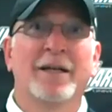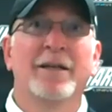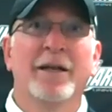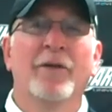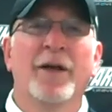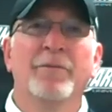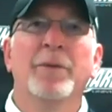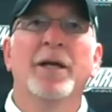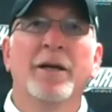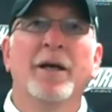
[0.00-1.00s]
Yeah. You know they've
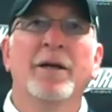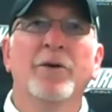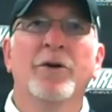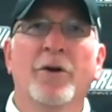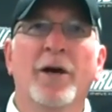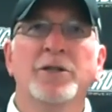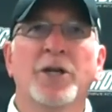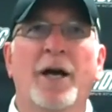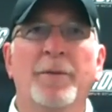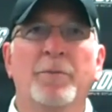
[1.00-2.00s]
been uh, doing a great job,